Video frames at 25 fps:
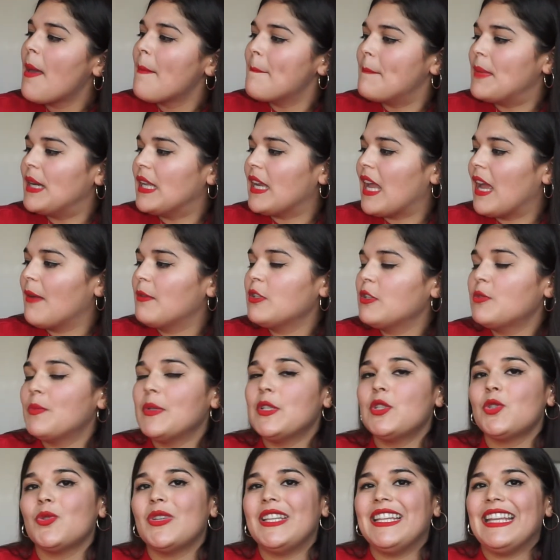but I was
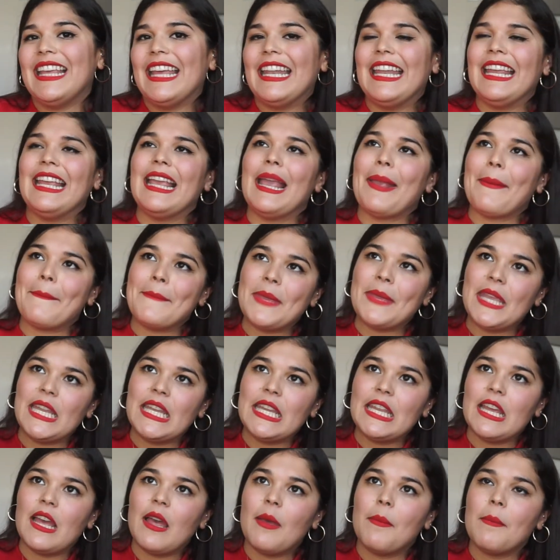between getting a
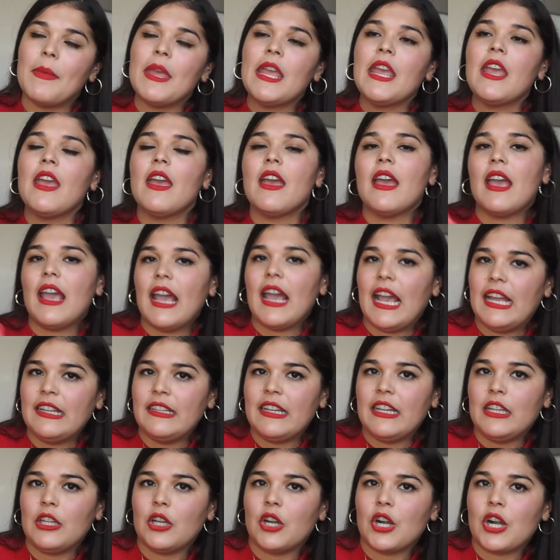medium and
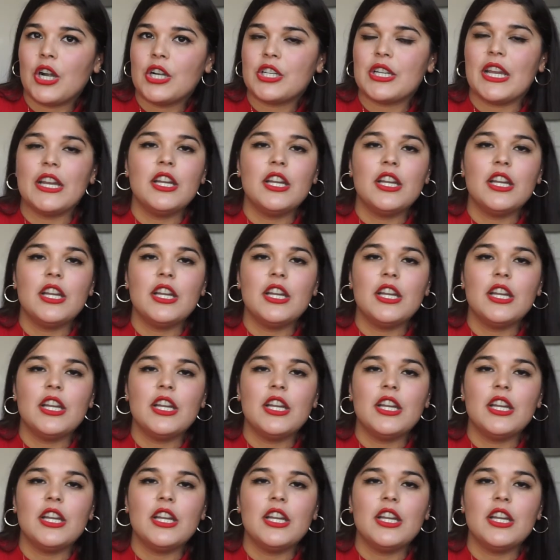a large.